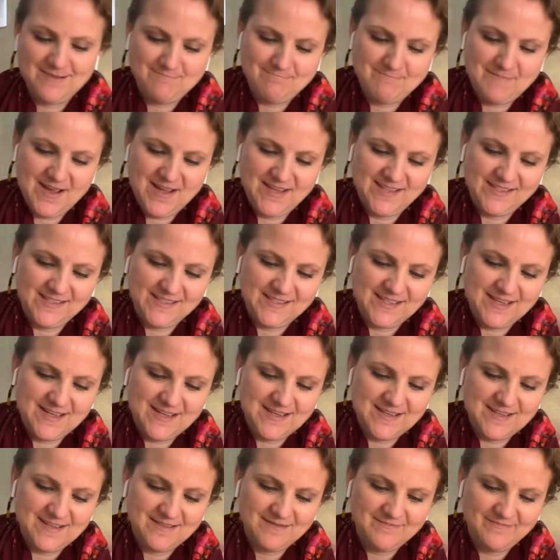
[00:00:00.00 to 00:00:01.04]
my
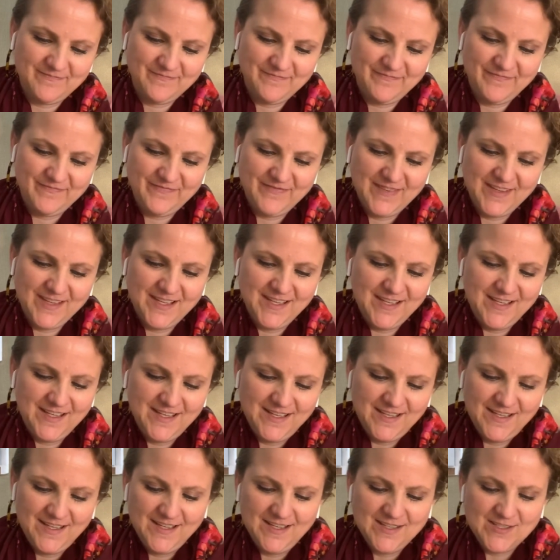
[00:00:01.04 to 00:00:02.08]
son.
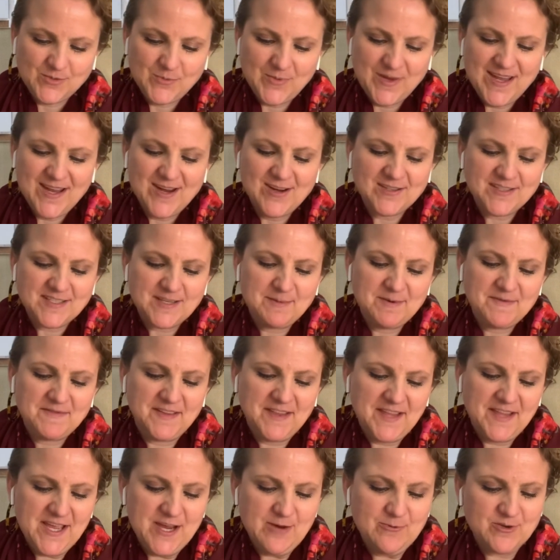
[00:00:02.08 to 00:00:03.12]
So we hear some of the
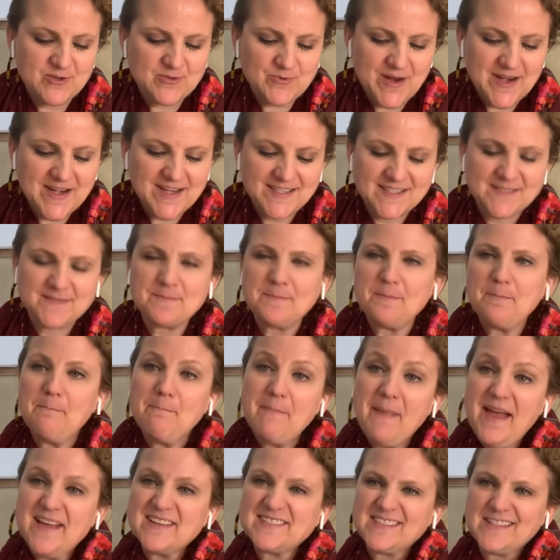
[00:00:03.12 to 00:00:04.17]
language, right? It's
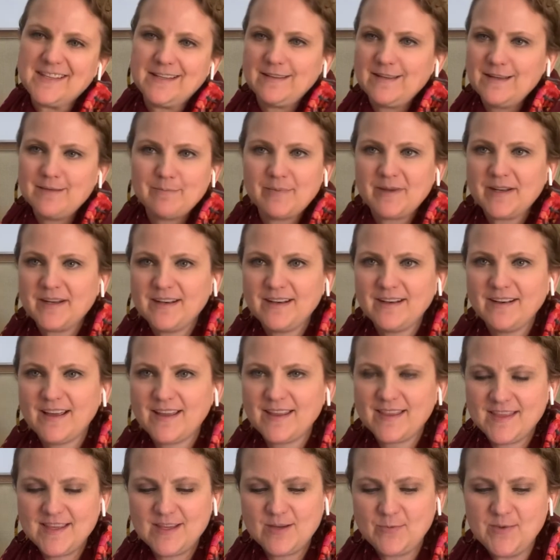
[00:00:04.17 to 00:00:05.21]
masculine, but I
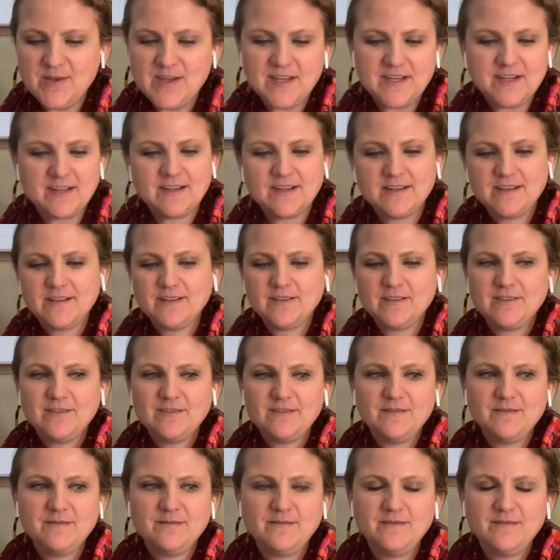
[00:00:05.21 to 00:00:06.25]
think we can
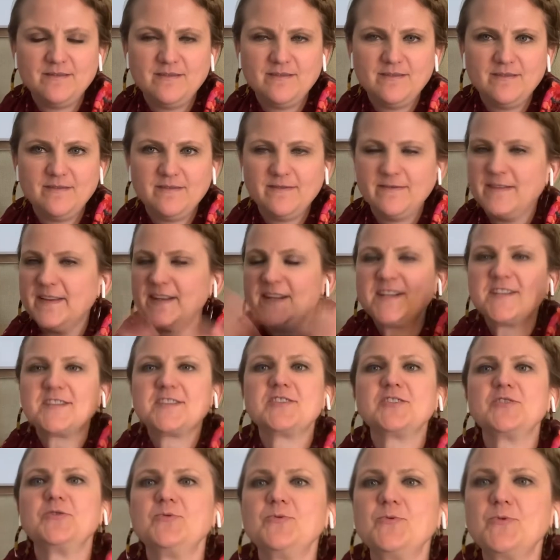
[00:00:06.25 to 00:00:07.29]
fit it
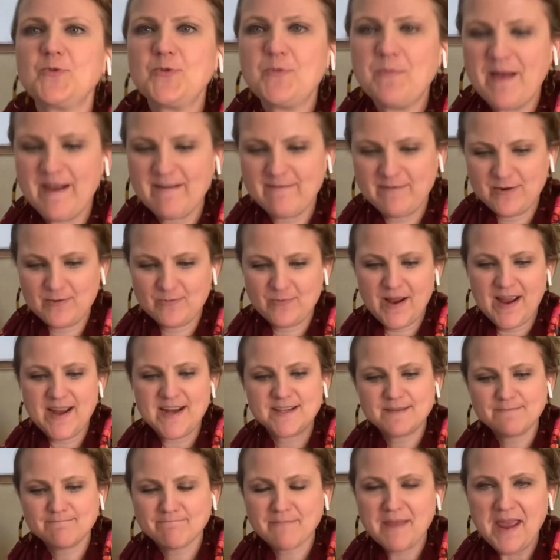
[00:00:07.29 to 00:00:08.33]
to whomever, right?
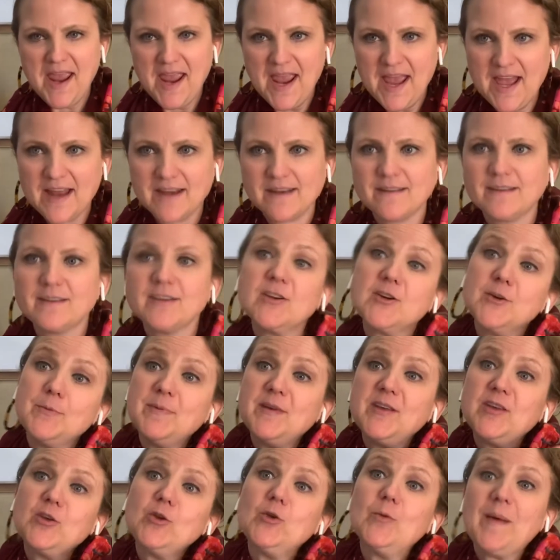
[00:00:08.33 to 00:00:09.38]
Man could
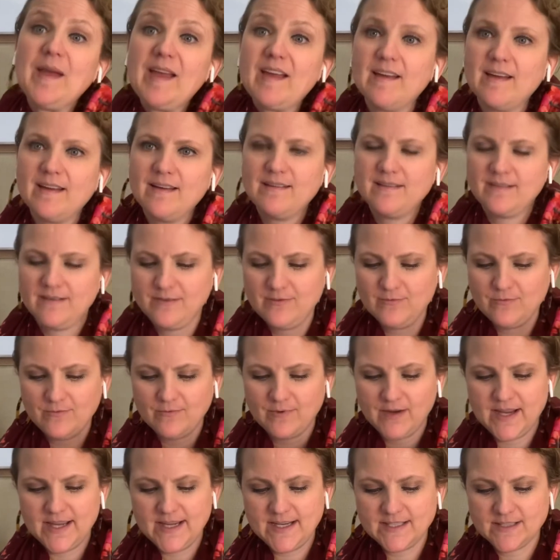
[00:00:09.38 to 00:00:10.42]
be human,
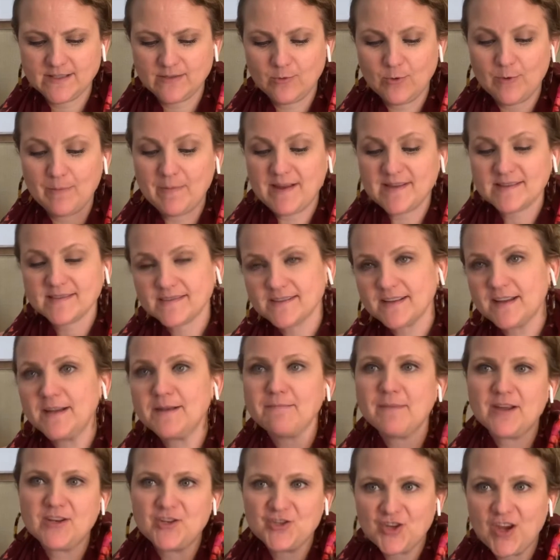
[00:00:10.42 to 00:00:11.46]
right? Or my son,
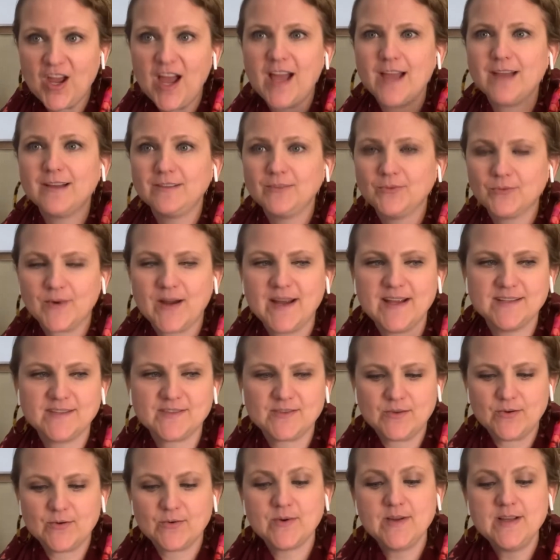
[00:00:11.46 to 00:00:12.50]
my child, right?
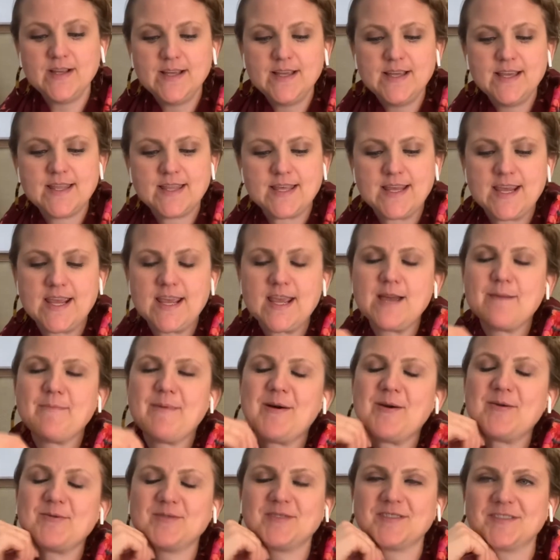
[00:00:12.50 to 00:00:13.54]
So thinking
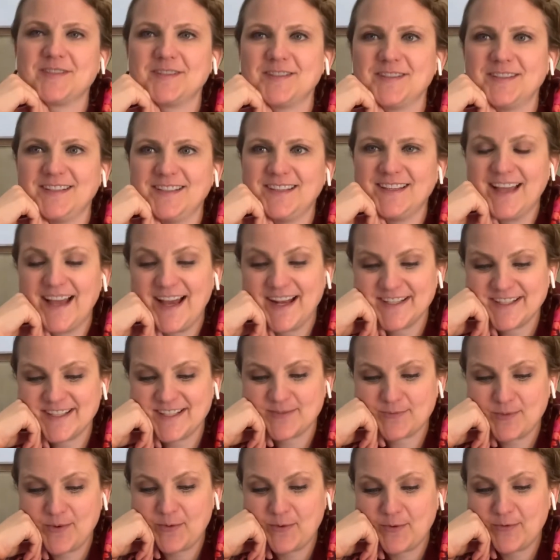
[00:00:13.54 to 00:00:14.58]
about that
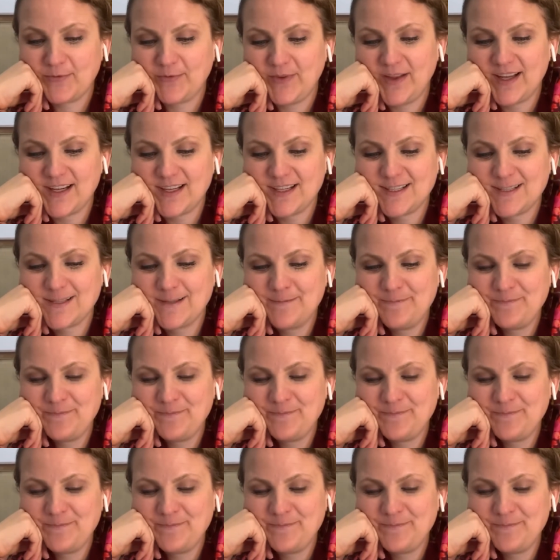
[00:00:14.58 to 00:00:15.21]
as we reflect.